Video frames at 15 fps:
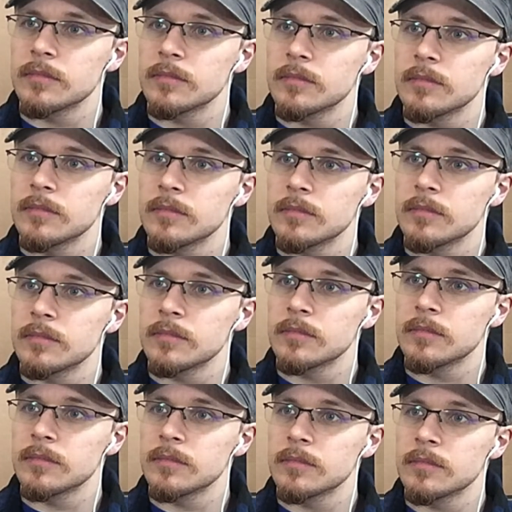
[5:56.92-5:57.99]

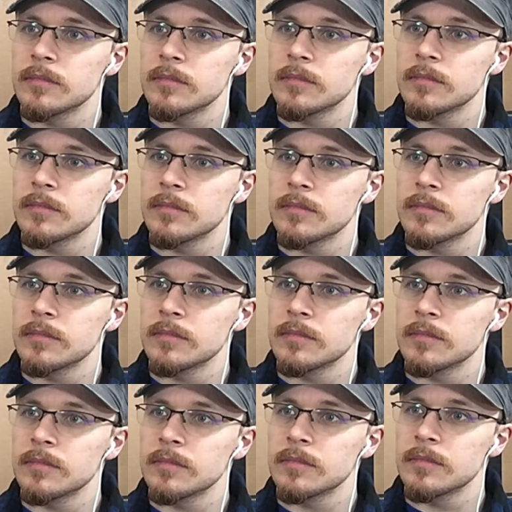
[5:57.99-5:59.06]

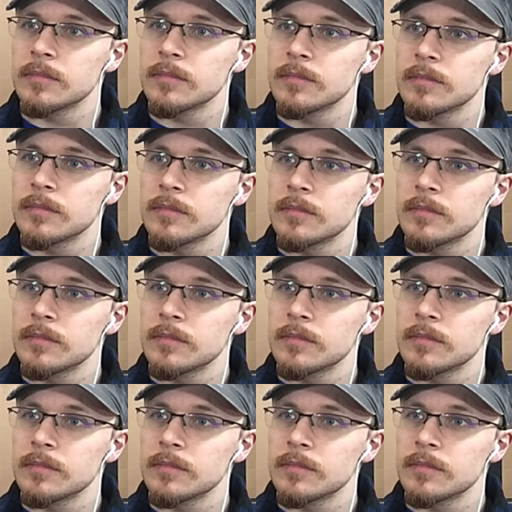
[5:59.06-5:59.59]
This person isn't speaking.